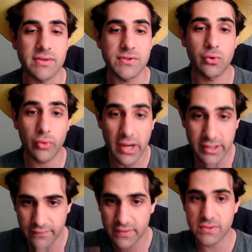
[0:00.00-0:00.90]
So credit
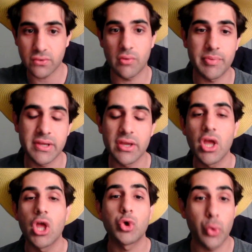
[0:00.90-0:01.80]
to Vincent Kompany,
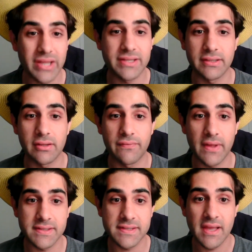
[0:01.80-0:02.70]
credit to the
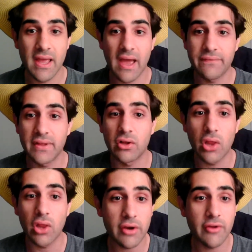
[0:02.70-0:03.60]
defense. I feel like a
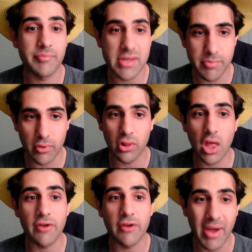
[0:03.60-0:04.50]
lot of people, a
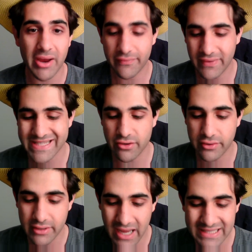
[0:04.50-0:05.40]
lot of Bayern fans are
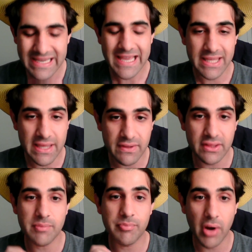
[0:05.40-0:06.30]
not giving
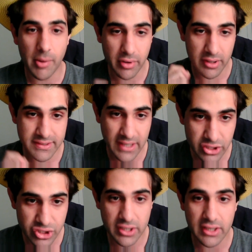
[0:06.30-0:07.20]
the proper
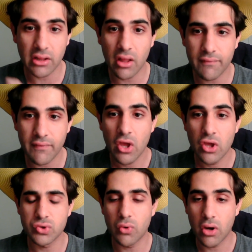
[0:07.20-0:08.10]
attention and love
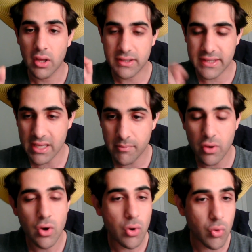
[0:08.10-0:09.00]
to
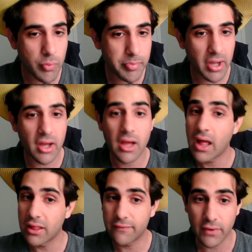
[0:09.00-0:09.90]
Kim, Upa,
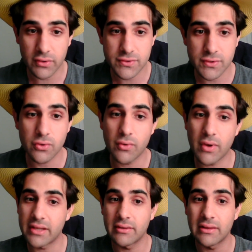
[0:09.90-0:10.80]
Alfonso,
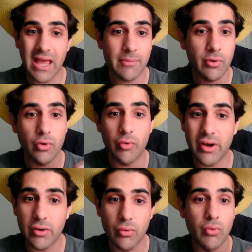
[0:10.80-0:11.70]
and Leimer,
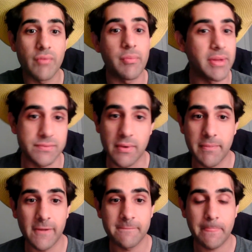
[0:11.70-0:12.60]
Guerrero, whoever plays right
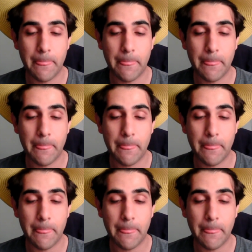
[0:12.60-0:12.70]
back.